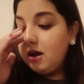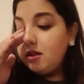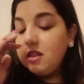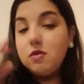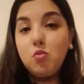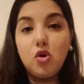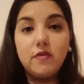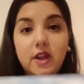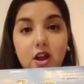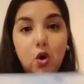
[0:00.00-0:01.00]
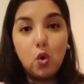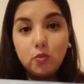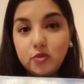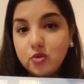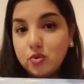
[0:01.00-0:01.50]
this is more of like a
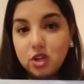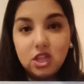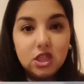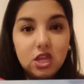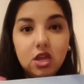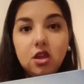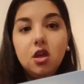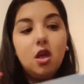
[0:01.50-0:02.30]
homeschooling thing.